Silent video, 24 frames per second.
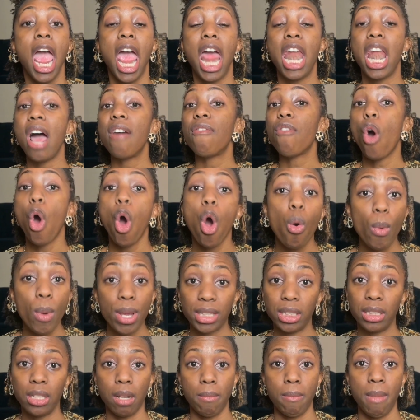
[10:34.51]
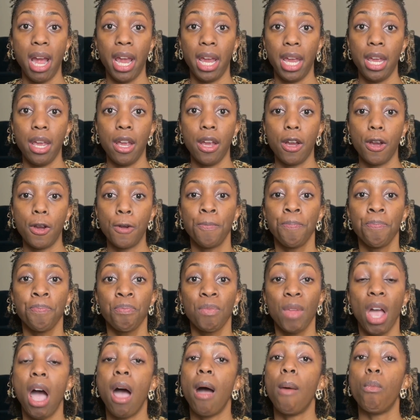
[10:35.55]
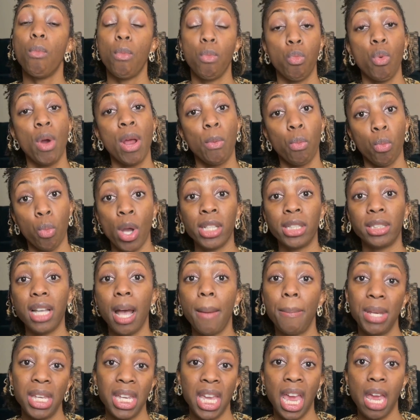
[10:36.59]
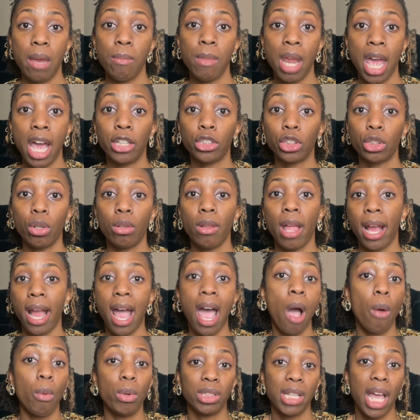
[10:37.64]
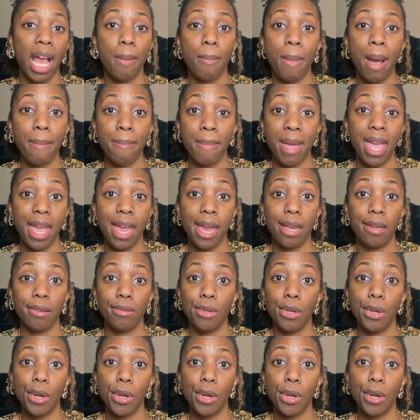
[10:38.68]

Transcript: And I've always done my hair once I became natural. Like, I was like my main,